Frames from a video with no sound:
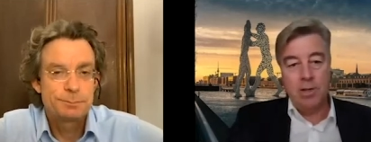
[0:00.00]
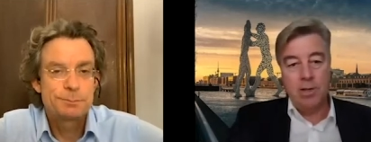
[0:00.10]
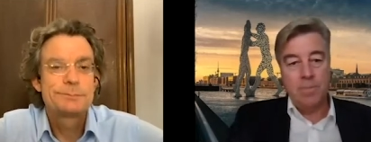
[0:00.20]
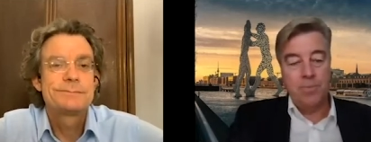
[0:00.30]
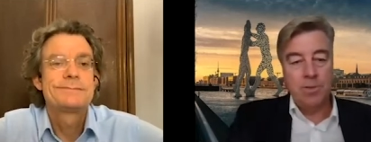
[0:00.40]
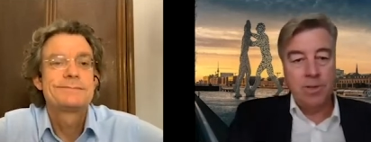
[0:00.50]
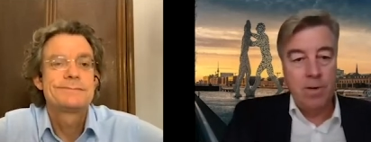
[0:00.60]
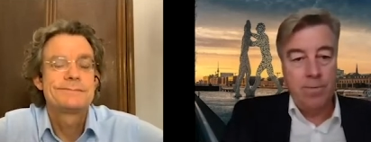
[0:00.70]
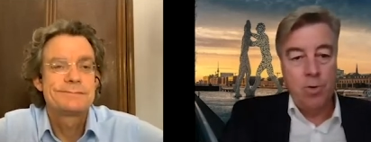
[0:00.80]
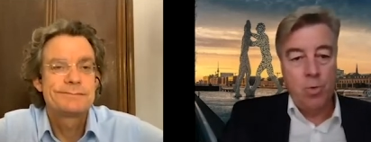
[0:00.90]
Speaker 1: mm-hmm.
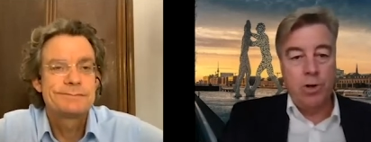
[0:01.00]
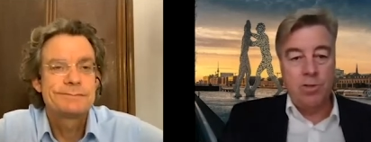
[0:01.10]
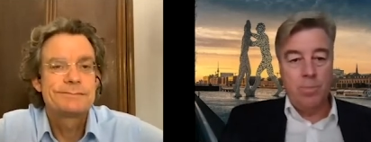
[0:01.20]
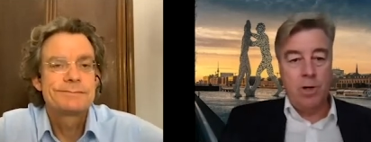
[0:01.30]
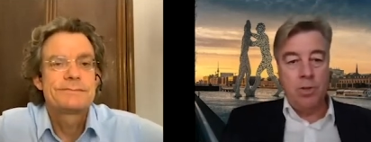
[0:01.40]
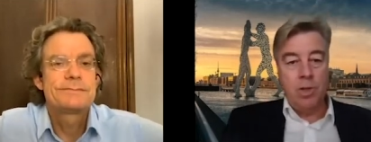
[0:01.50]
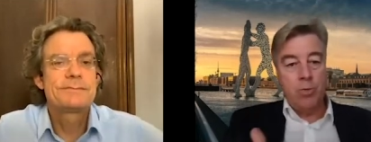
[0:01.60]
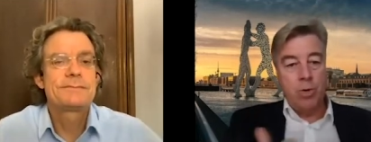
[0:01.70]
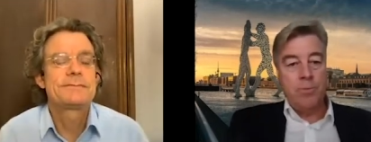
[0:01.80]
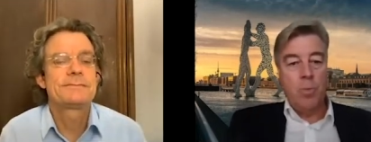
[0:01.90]
say a few words about the
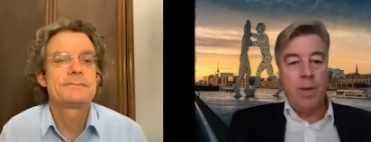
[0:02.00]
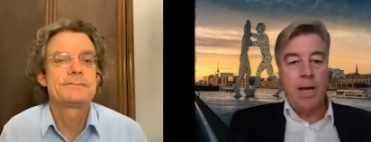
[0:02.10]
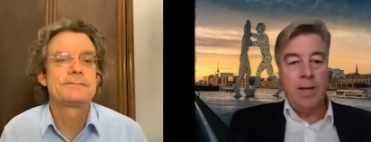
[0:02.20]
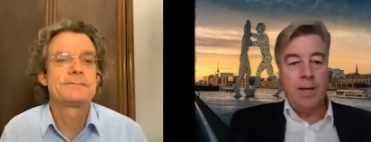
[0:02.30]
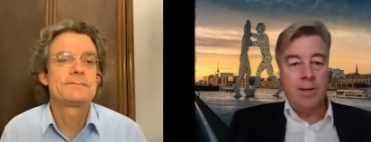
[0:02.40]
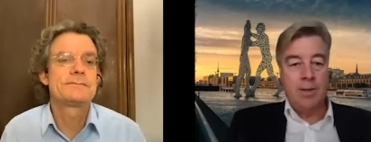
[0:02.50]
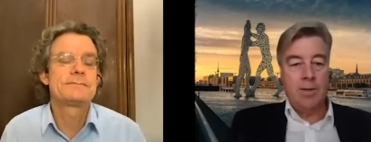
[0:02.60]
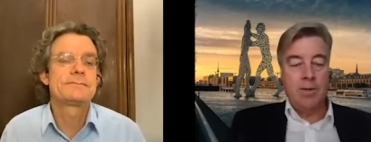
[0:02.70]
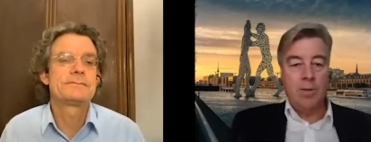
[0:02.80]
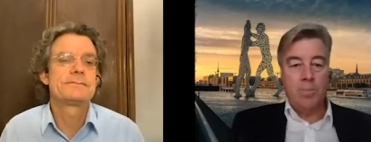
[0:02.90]
crypto ban and
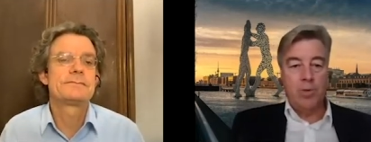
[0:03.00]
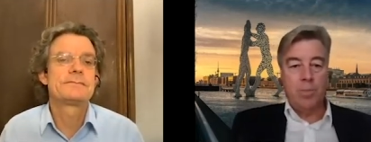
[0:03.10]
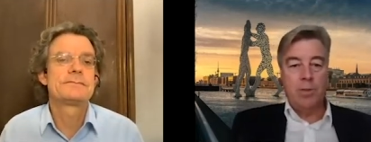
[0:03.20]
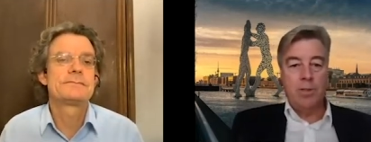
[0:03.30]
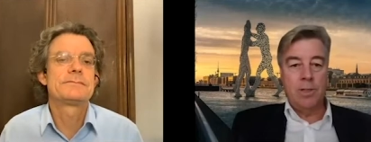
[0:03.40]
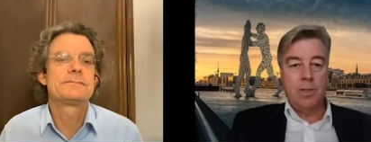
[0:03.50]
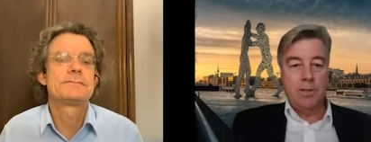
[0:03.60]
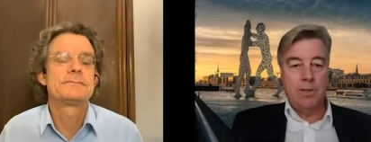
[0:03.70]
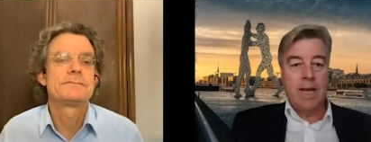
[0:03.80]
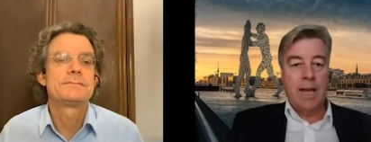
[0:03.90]
the
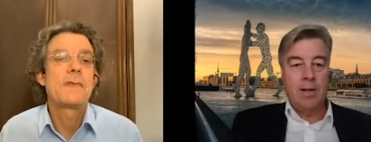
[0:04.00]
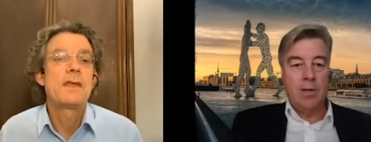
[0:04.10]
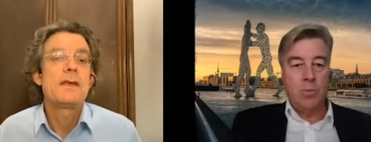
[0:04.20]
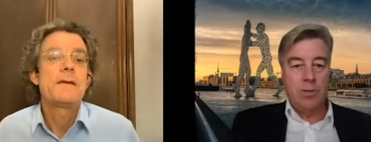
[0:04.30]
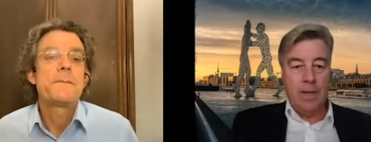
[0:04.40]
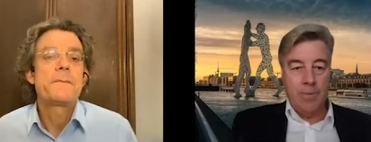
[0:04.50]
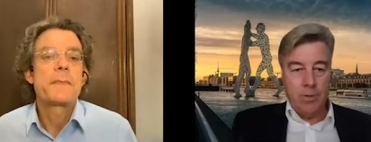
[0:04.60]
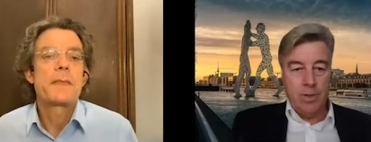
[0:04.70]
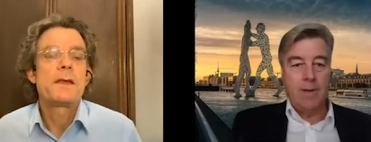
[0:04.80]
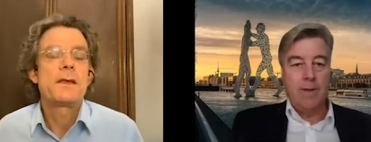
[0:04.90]
property scandal with
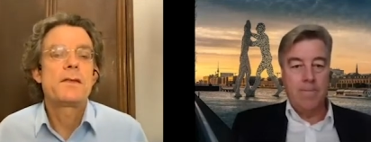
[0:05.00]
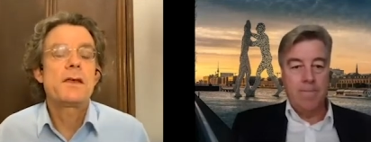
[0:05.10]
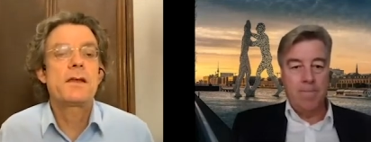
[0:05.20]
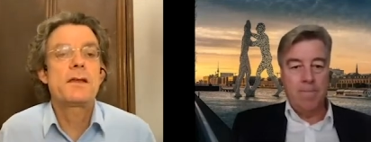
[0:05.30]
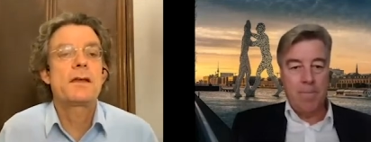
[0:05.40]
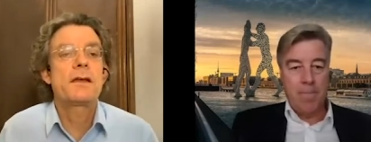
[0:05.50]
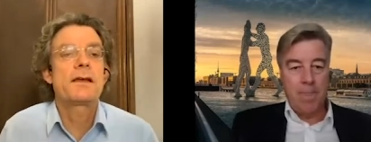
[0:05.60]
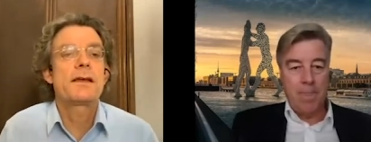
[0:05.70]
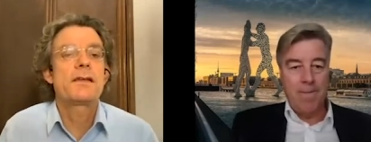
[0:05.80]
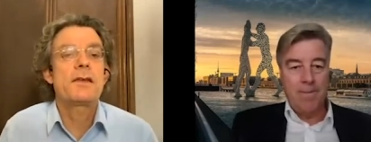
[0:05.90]
Evergrande. The,
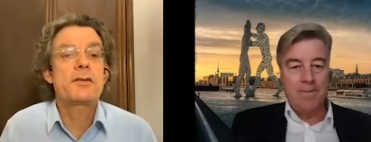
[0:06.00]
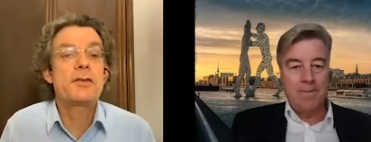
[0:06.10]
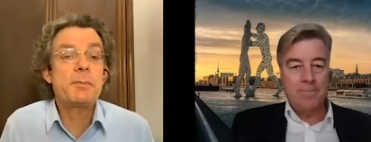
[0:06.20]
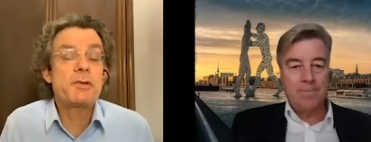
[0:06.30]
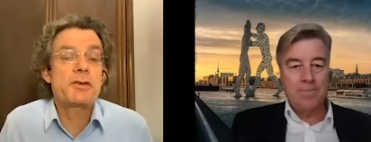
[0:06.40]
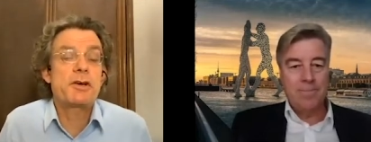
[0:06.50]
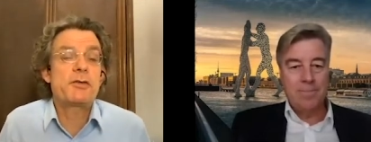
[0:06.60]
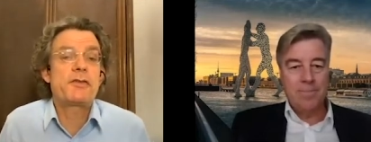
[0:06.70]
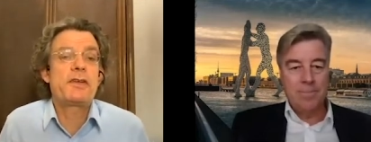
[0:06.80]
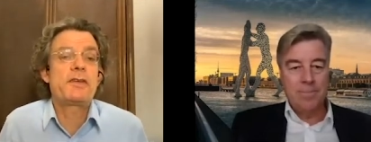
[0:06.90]
Speaker 2: the
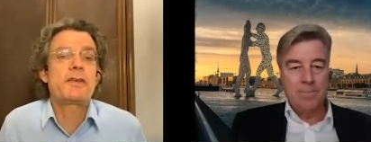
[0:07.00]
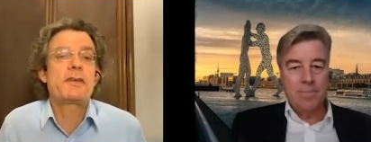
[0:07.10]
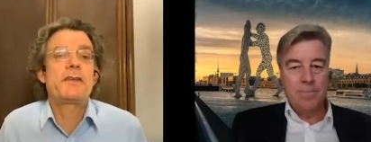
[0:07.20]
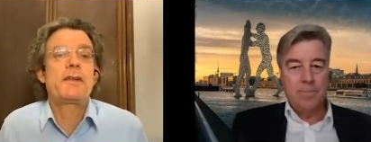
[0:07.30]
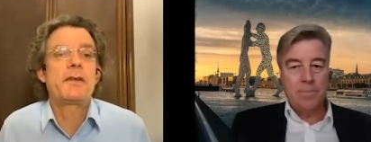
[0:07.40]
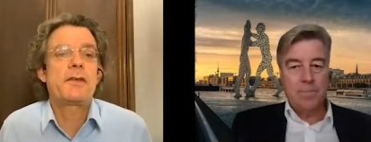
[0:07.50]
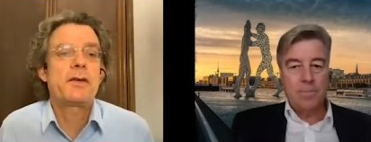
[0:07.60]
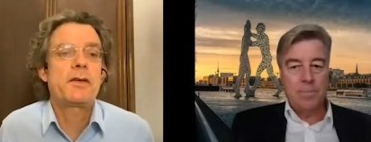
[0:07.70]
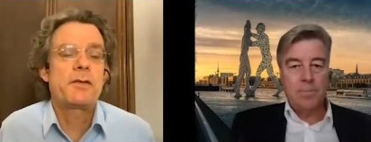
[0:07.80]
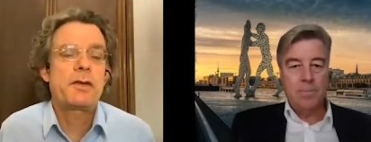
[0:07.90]
cryptocurrencies, the,
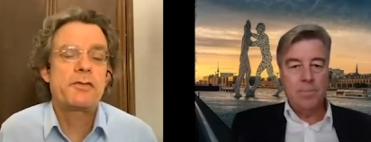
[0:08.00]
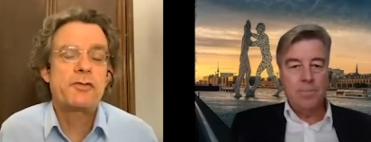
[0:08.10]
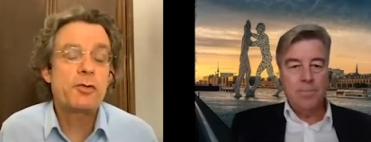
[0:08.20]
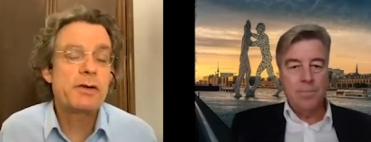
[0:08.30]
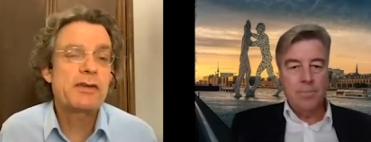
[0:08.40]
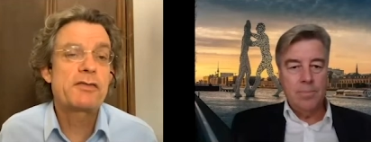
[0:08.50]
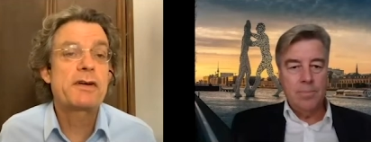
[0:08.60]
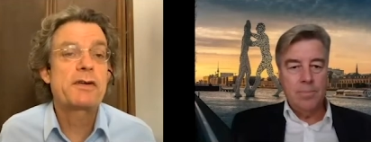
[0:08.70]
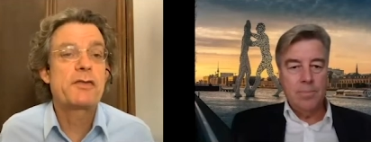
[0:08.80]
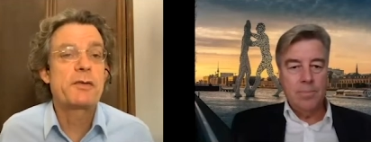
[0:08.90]
the, the story is
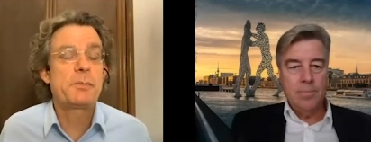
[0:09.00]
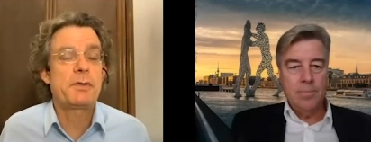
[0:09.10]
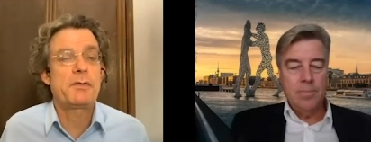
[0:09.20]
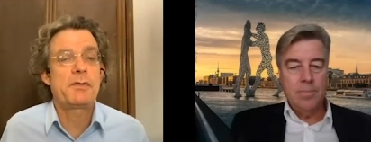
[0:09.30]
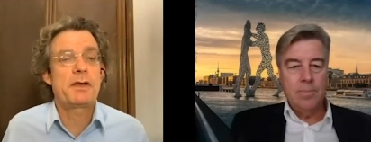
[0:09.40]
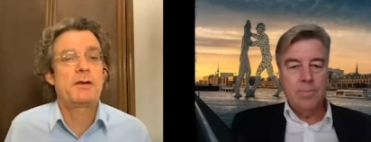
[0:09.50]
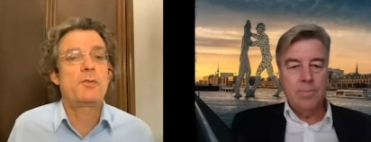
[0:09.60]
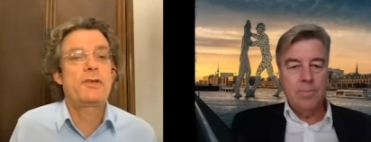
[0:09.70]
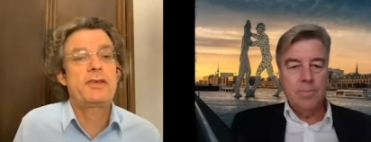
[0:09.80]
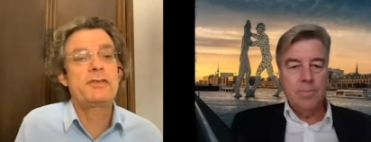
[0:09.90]
very simple.
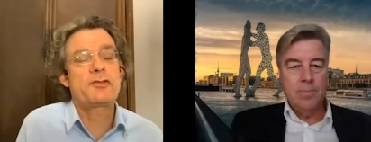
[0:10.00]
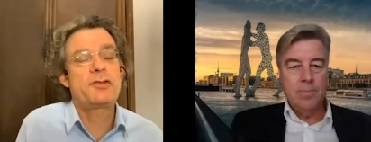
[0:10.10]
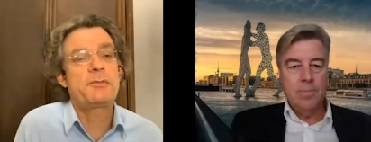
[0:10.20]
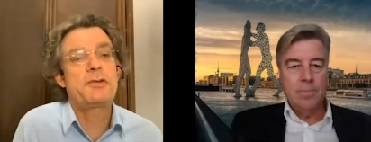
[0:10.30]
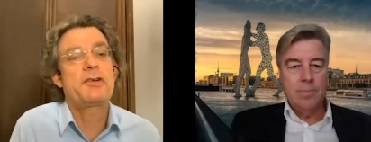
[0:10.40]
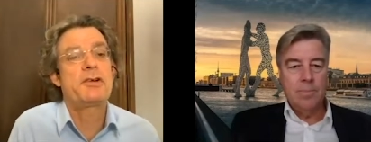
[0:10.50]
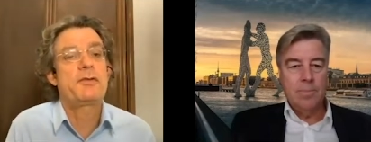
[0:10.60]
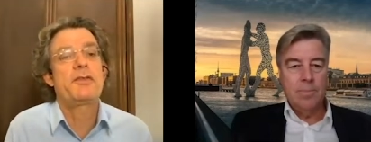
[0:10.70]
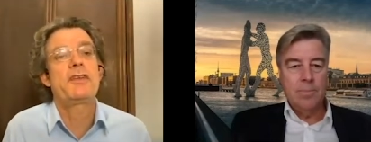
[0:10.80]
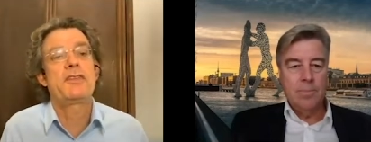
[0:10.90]
with these
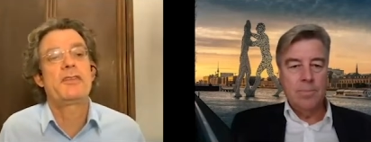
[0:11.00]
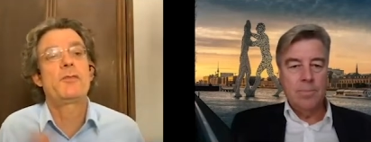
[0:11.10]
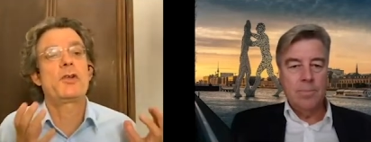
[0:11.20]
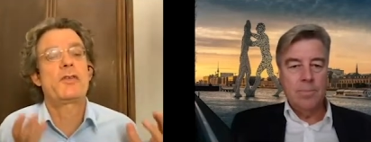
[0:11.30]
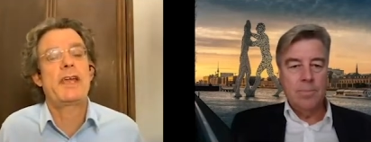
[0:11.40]
cryptocurrencies, it was